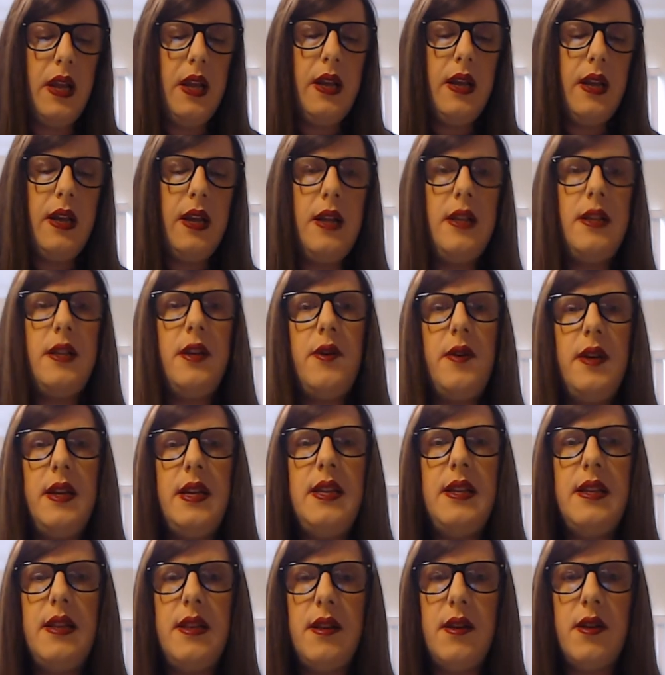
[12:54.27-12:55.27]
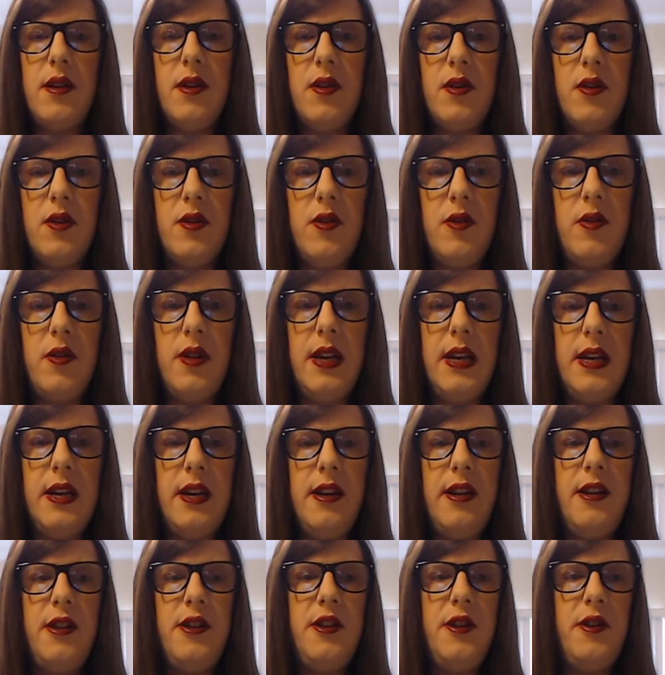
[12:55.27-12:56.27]
And so his goal here
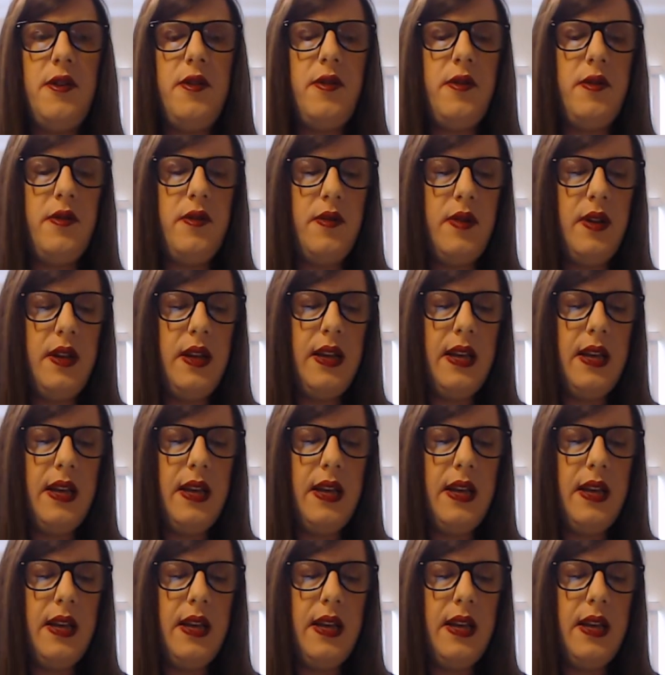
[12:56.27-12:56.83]
is to